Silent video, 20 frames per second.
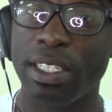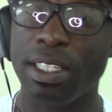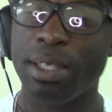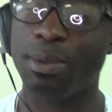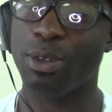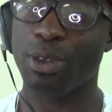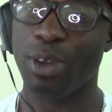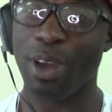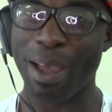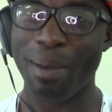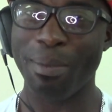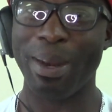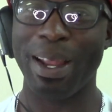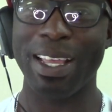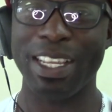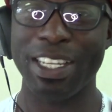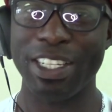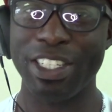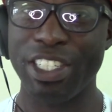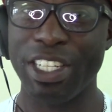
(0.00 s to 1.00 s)
Subscribe,
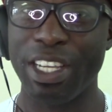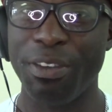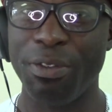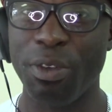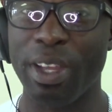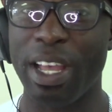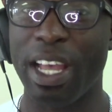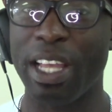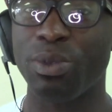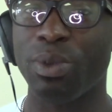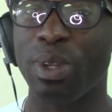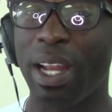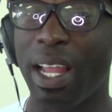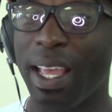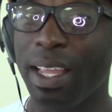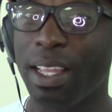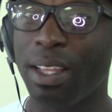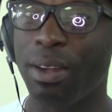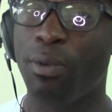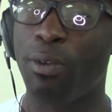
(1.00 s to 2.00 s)
like, and share if you guys would
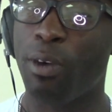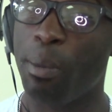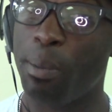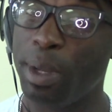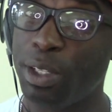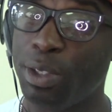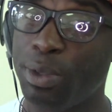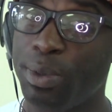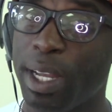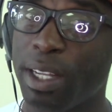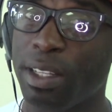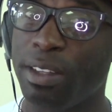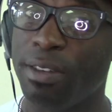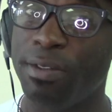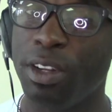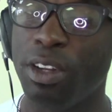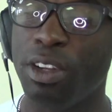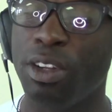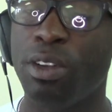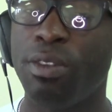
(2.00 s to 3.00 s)
like for me to react to a
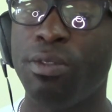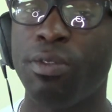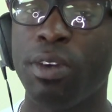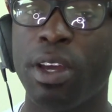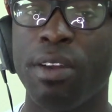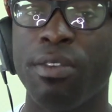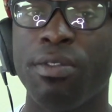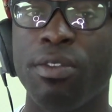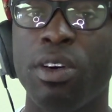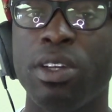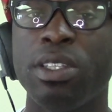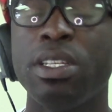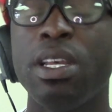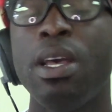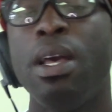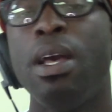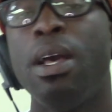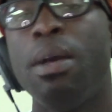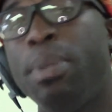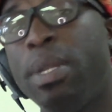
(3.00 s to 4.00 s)
video. Don't forget, of course,
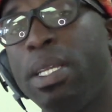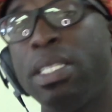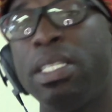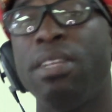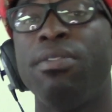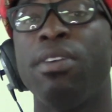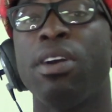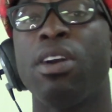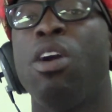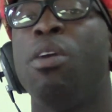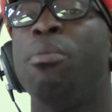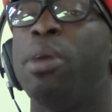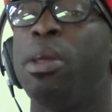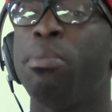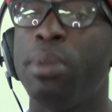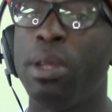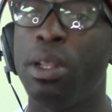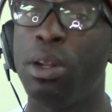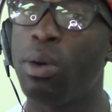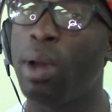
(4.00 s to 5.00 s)
please leave a
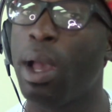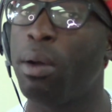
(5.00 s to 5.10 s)
comment below.